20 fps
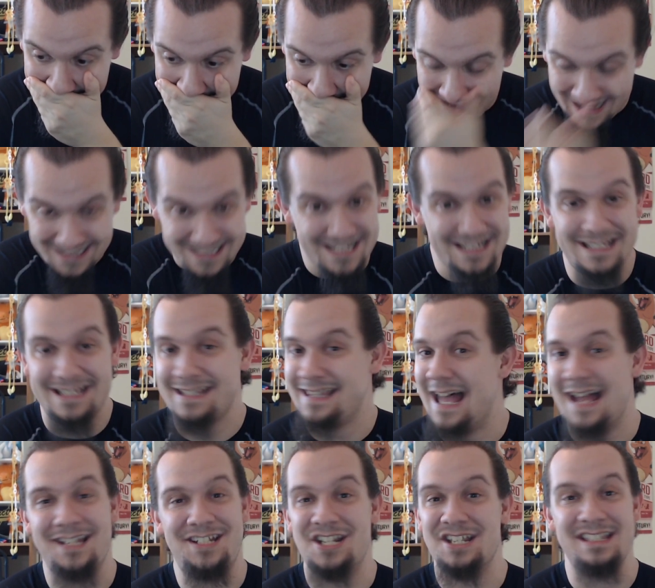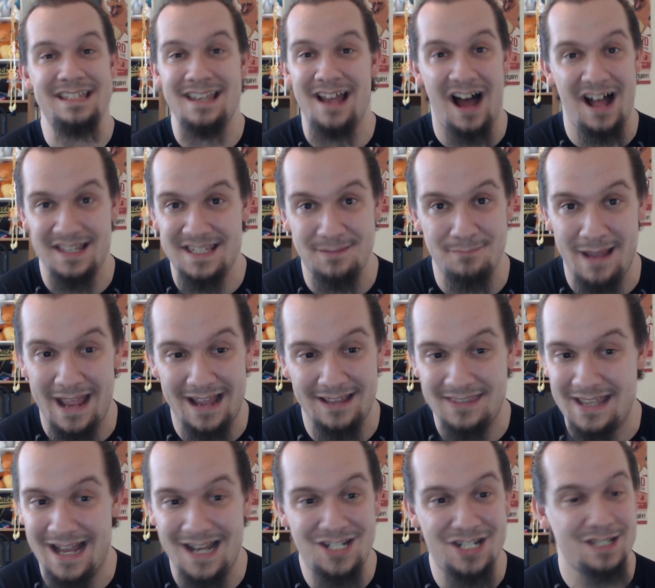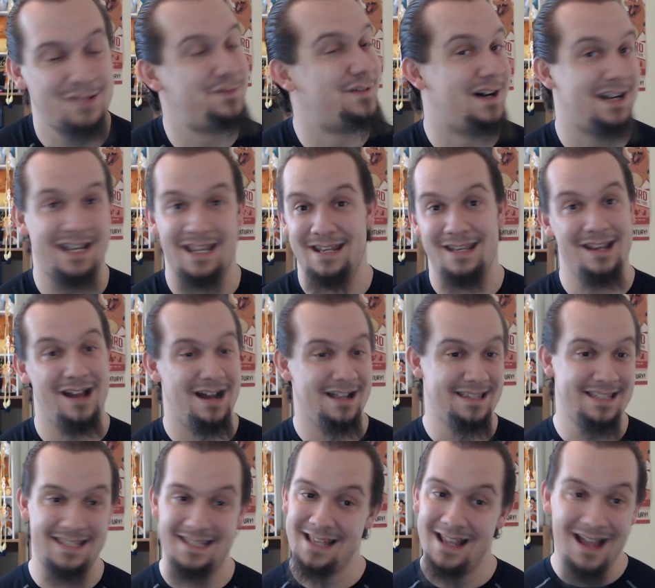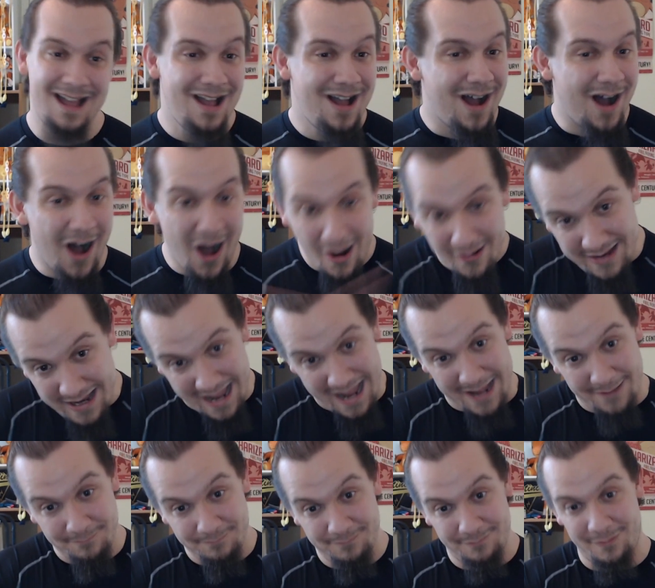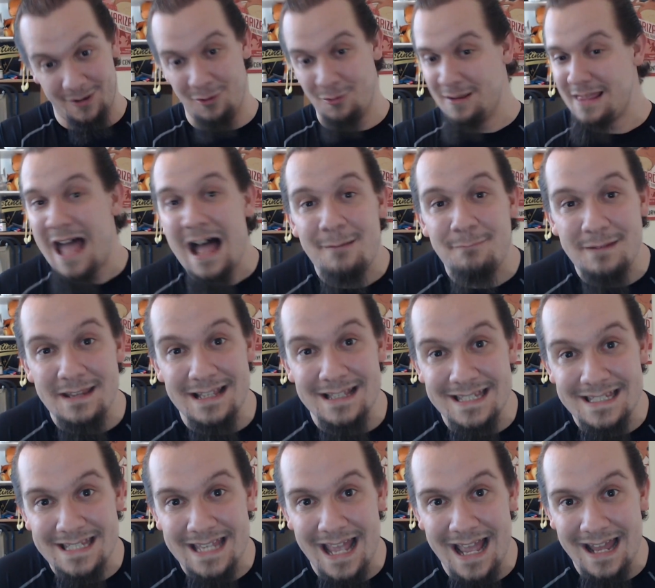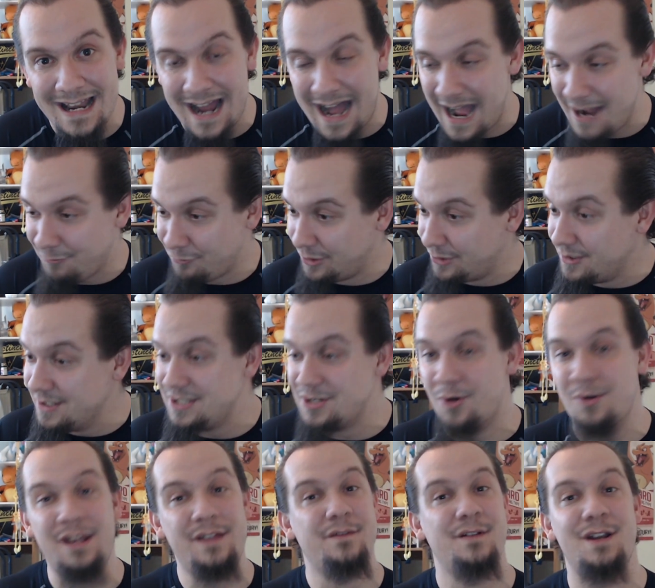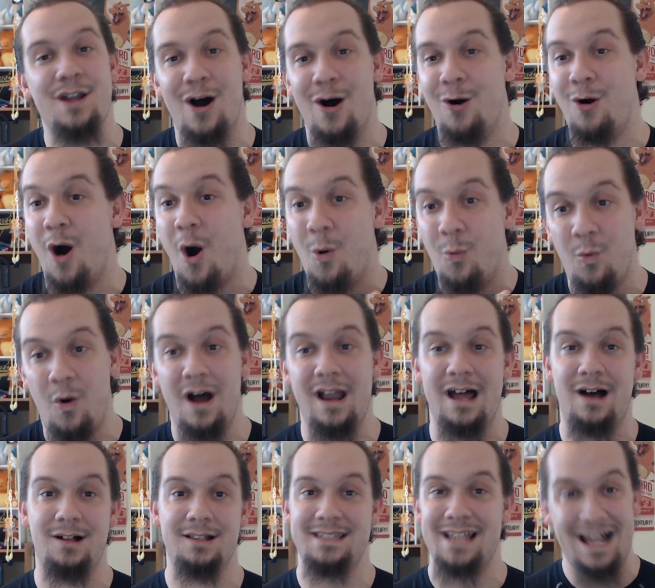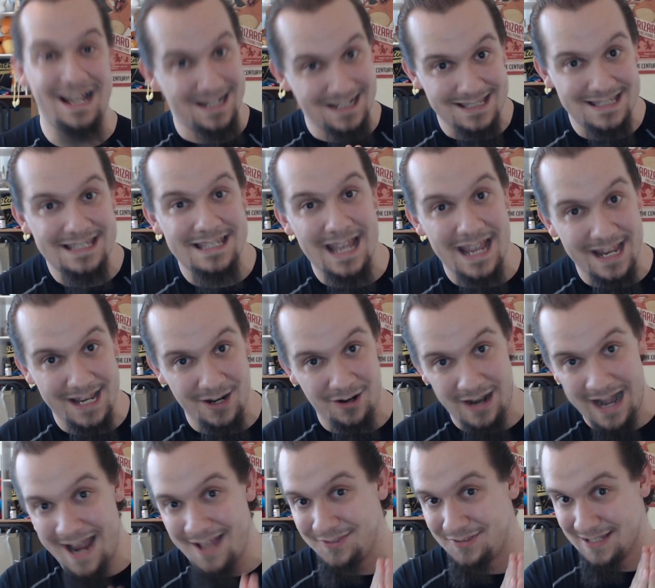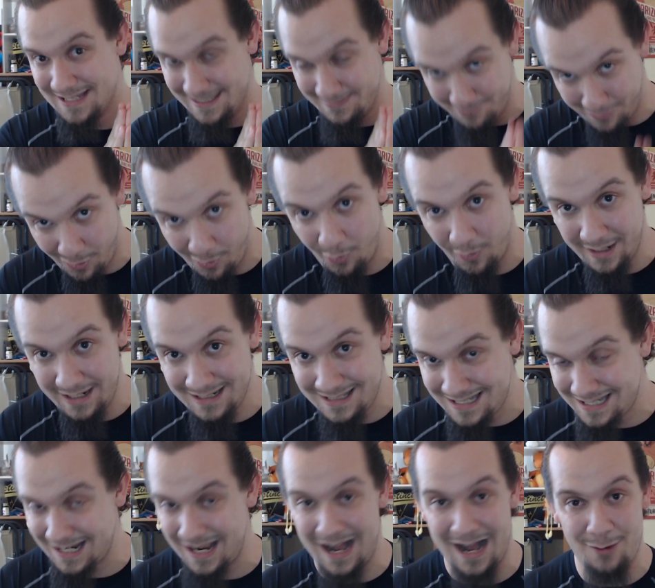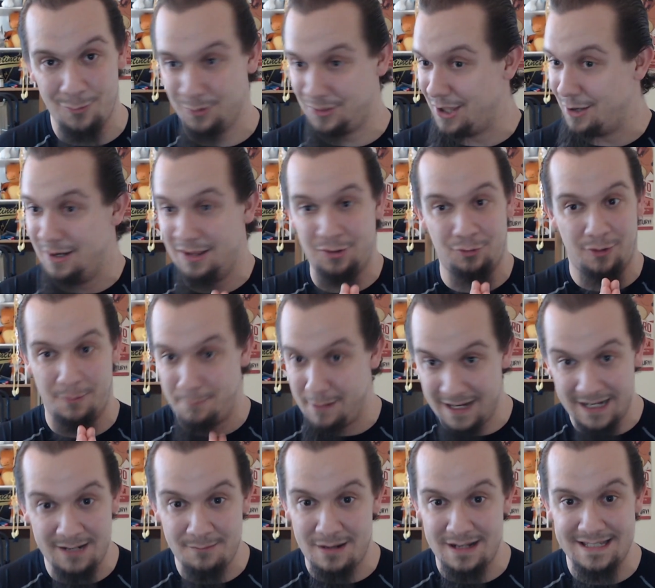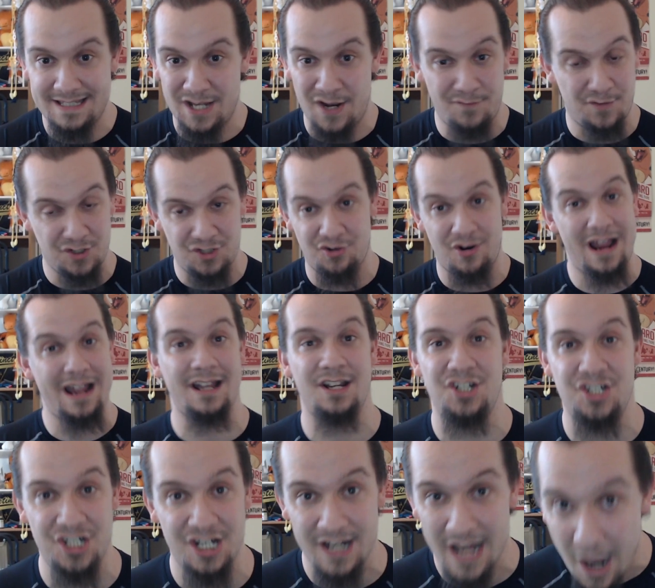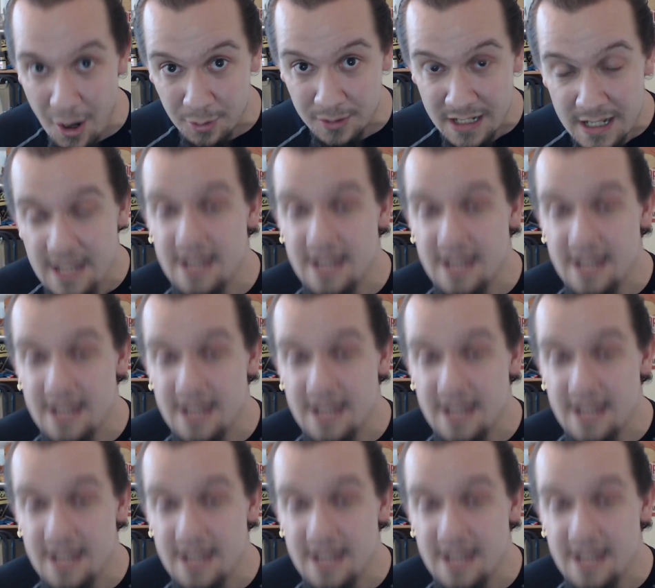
That's just that's just nuts, man. That's just fucking nuts. Okay, but with that being said, I really don't even know what else I can say here at this point uh, without either repeating myself or dragging shit out.